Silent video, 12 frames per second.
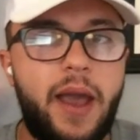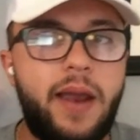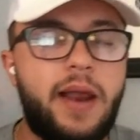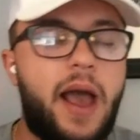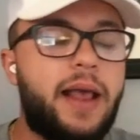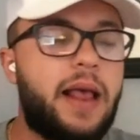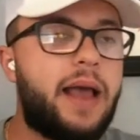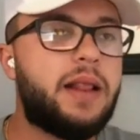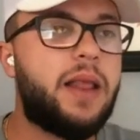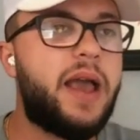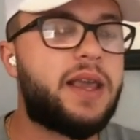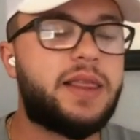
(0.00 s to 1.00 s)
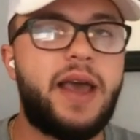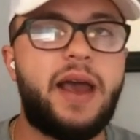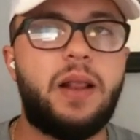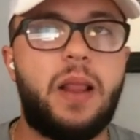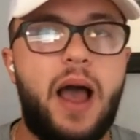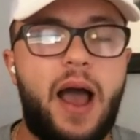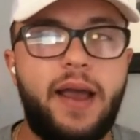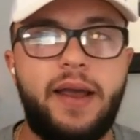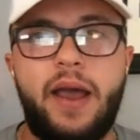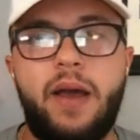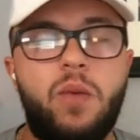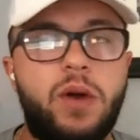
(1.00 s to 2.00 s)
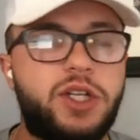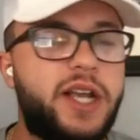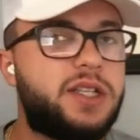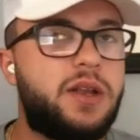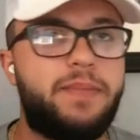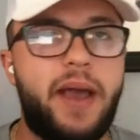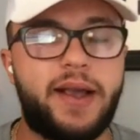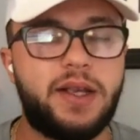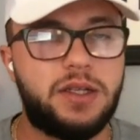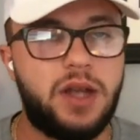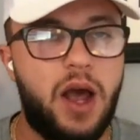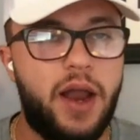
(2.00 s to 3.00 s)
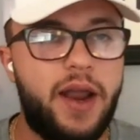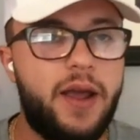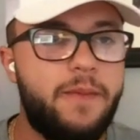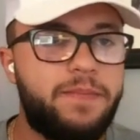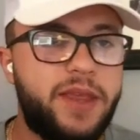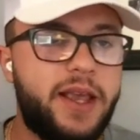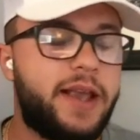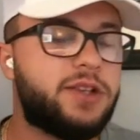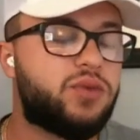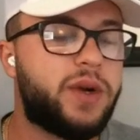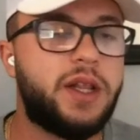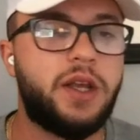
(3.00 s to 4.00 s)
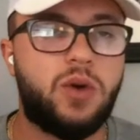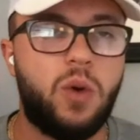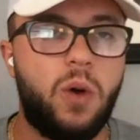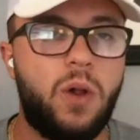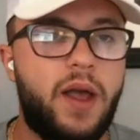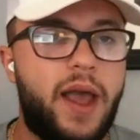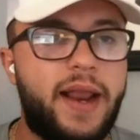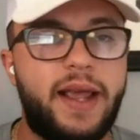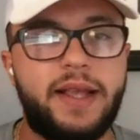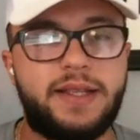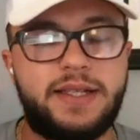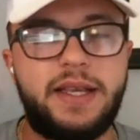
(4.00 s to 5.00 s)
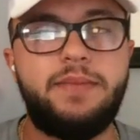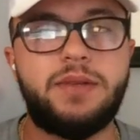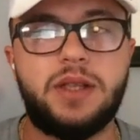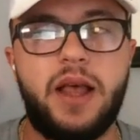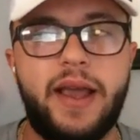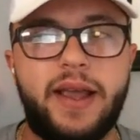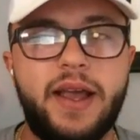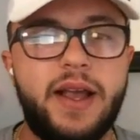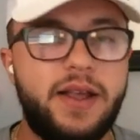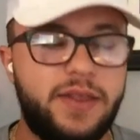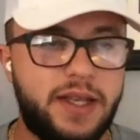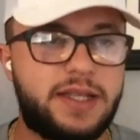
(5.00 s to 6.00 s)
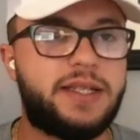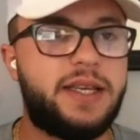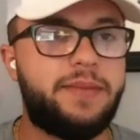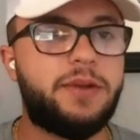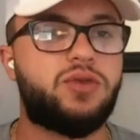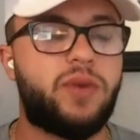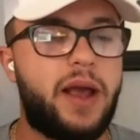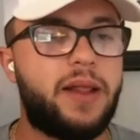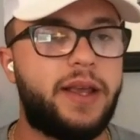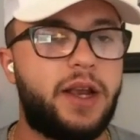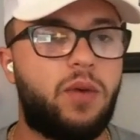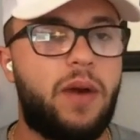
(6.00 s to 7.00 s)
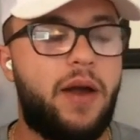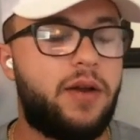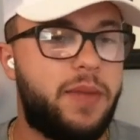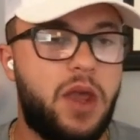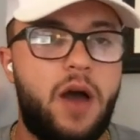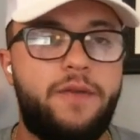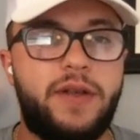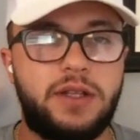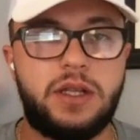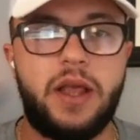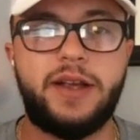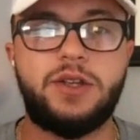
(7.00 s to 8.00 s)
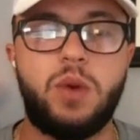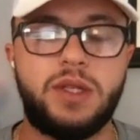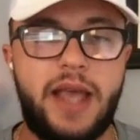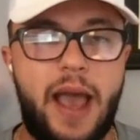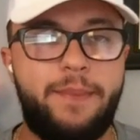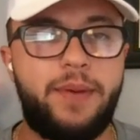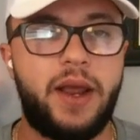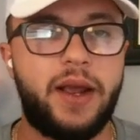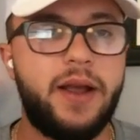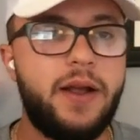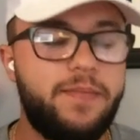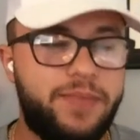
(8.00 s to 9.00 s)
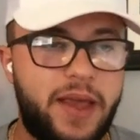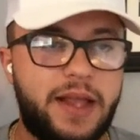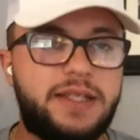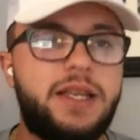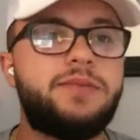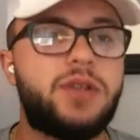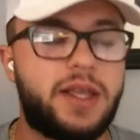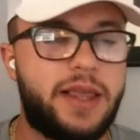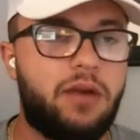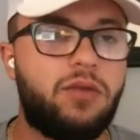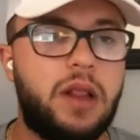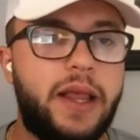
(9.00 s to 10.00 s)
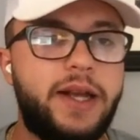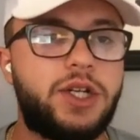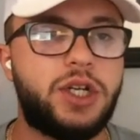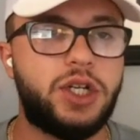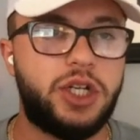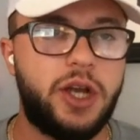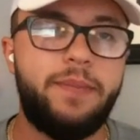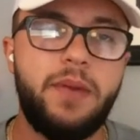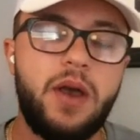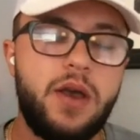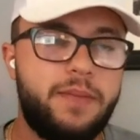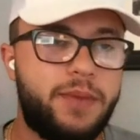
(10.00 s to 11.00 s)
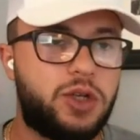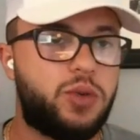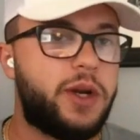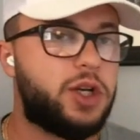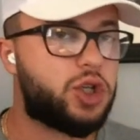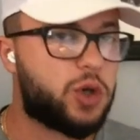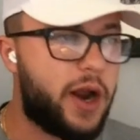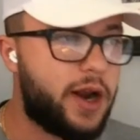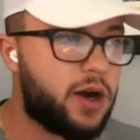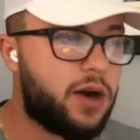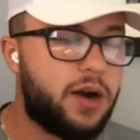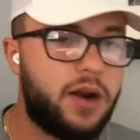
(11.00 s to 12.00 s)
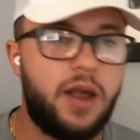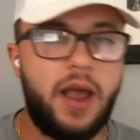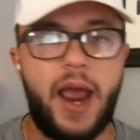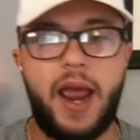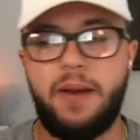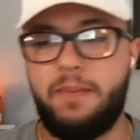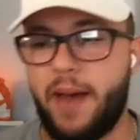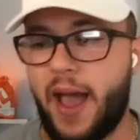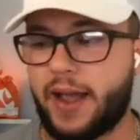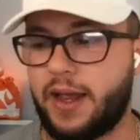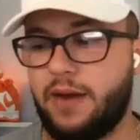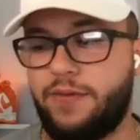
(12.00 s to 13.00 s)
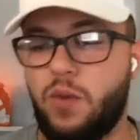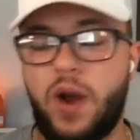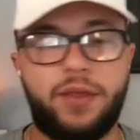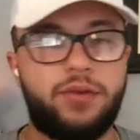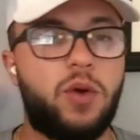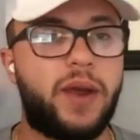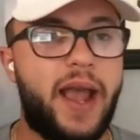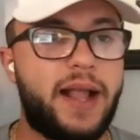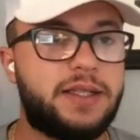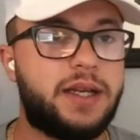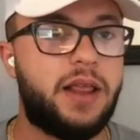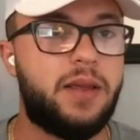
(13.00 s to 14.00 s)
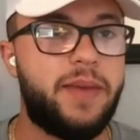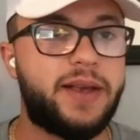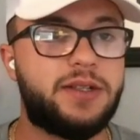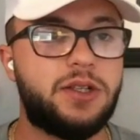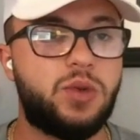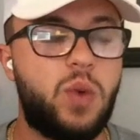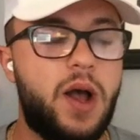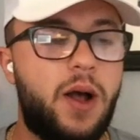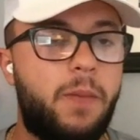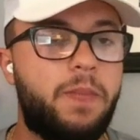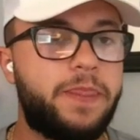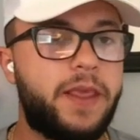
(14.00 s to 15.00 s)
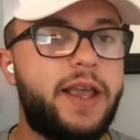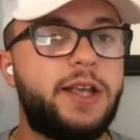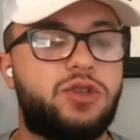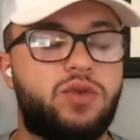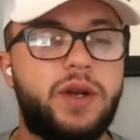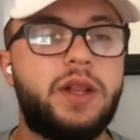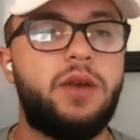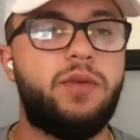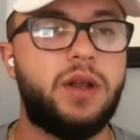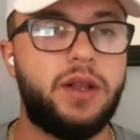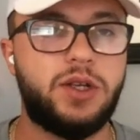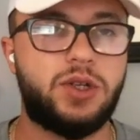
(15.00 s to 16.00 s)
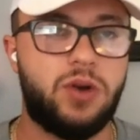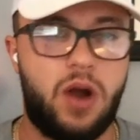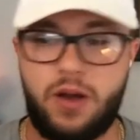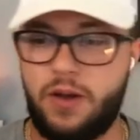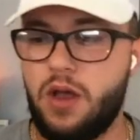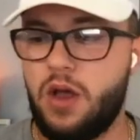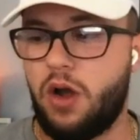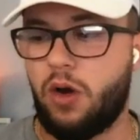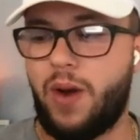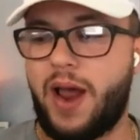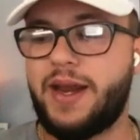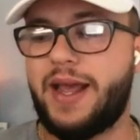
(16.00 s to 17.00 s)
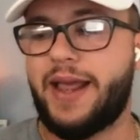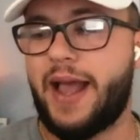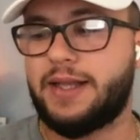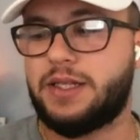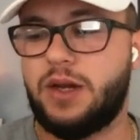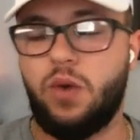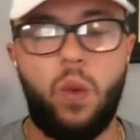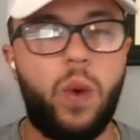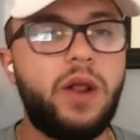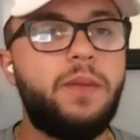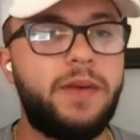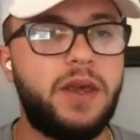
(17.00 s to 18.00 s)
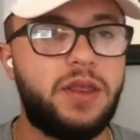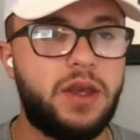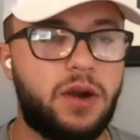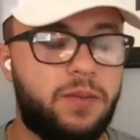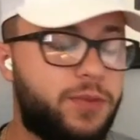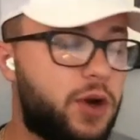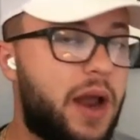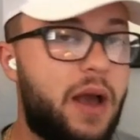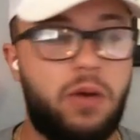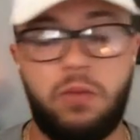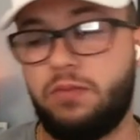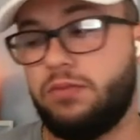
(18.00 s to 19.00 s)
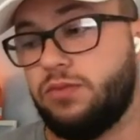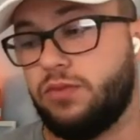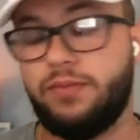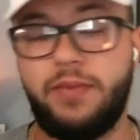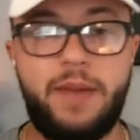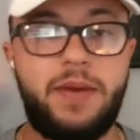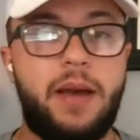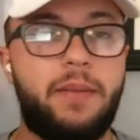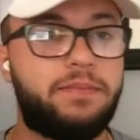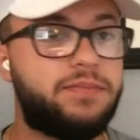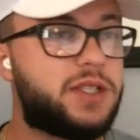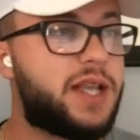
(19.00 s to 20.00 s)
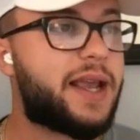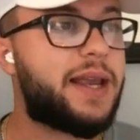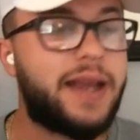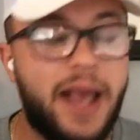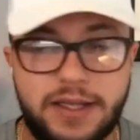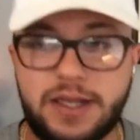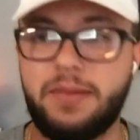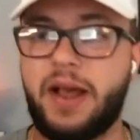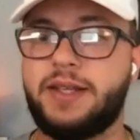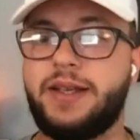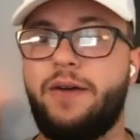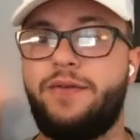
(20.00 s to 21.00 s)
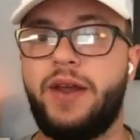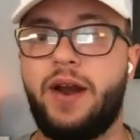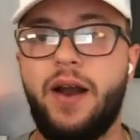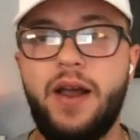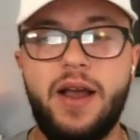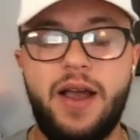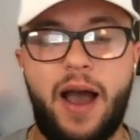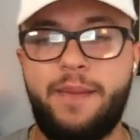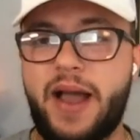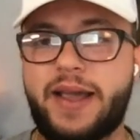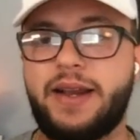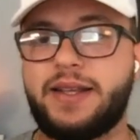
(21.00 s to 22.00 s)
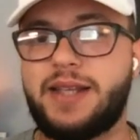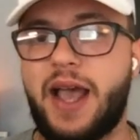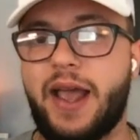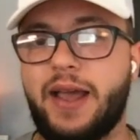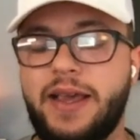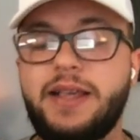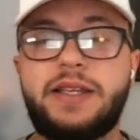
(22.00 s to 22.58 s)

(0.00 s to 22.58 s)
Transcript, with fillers: And I, I like that a lot. And what Jason Beck has done is really cool. And it, it seems like this team is rallying around him. The offense likes what's happening. And it seems like that relationship between Shrader and Beck, and if you want to throw Gadsden in the mix as well, is really, really strong. Oronde Gadsden will be the, or not, hmm, maybe I'm second guessing myself there. I'm not going to say it.